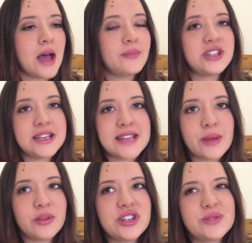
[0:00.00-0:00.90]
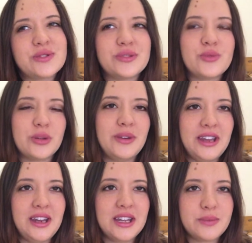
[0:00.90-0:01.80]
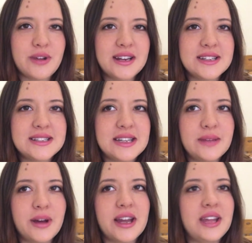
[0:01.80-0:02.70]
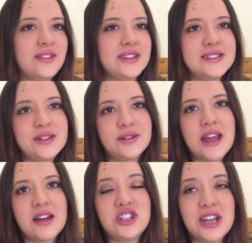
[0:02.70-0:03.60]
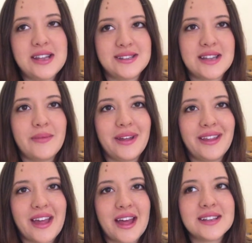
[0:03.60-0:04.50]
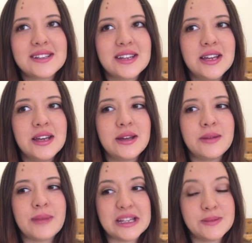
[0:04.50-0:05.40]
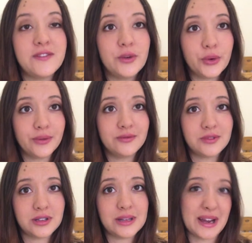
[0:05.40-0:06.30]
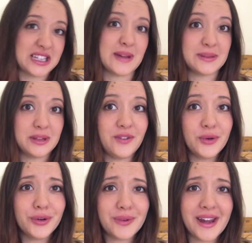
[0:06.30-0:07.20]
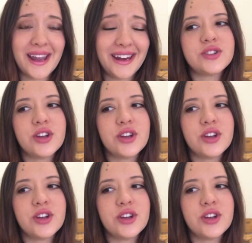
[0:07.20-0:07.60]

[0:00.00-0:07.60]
Cheese sandwiches, which was more the beginning of the pregnancy, but even still now, cheese is something that makes me feel good when I eat it.